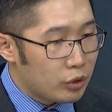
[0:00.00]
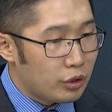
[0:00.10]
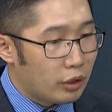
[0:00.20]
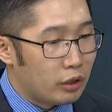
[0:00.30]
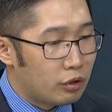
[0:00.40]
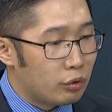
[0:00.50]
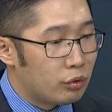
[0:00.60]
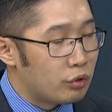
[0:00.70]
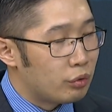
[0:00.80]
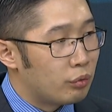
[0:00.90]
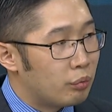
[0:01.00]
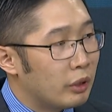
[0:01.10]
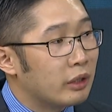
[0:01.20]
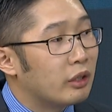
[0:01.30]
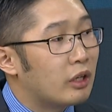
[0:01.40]
he do to
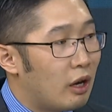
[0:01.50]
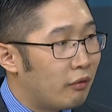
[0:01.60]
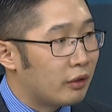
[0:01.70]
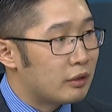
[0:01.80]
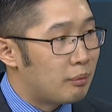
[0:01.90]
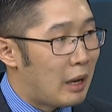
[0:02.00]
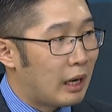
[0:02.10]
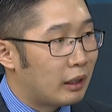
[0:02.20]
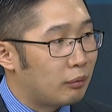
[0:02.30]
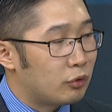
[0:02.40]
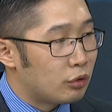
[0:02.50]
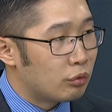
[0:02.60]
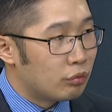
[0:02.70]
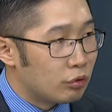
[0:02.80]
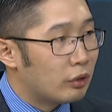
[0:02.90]
bring the confidence back
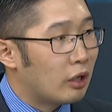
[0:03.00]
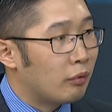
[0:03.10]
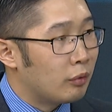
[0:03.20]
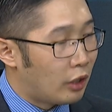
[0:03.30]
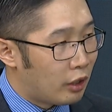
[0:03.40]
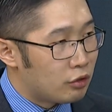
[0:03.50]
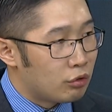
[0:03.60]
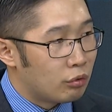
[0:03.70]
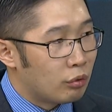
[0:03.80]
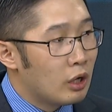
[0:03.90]
to government and to